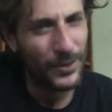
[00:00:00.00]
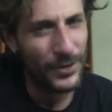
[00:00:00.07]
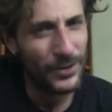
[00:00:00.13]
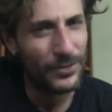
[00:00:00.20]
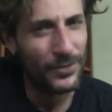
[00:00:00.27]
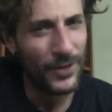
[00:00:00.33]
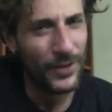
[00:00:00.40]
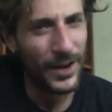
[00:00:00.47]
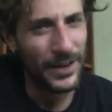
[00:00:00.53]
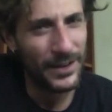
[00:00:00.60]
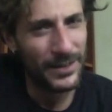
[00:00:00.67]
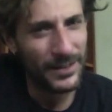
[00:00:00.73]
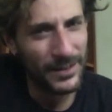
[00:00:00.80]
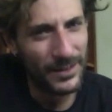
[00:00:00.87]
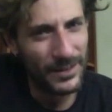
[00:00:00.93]
you're fretting
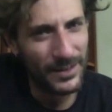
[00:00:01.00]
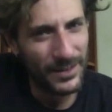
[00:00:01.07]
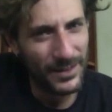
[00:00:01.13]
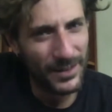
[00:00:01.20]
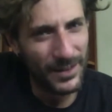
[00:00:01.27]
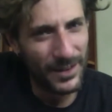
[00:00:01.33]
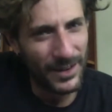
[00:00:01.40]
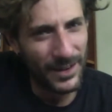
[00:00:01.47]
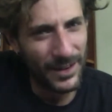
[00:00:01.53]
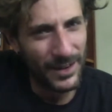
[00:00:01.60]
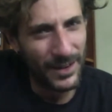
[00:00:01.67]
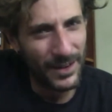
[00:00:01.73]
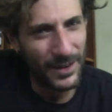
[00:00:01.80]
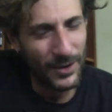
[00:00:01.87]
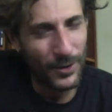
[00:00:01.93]

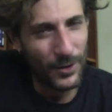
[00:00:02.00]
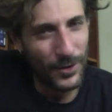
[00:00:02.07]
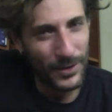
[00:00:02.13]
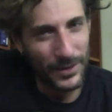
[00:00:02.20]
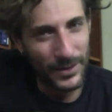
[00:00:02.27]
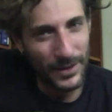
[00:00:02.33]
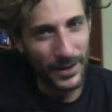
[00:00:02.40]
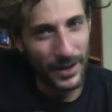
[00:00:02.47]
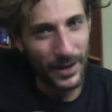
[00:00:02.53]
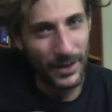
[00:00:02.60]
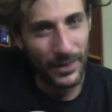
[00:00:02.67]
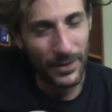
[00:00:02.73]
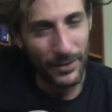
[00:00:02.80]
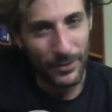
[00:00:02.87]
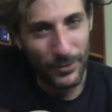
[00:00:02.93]
a chord,
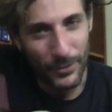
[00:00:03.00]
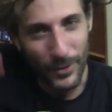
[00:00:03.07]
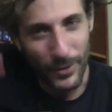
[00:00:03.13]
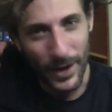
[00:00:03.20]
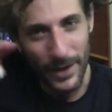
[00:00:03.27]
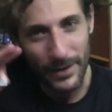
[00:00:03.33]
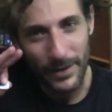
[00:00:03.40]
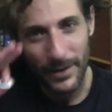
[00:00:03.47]
the fret